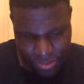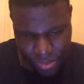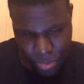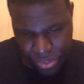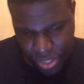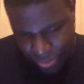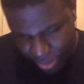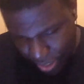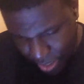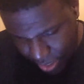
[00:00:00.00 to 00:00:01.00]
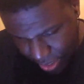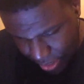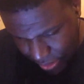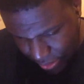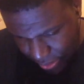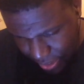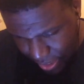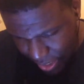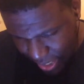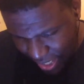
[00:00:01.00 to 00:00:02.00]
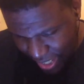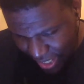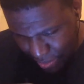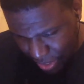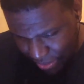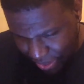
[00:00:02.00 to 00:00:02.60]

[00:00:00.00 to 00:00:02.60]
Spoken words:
Message from Craig. Computer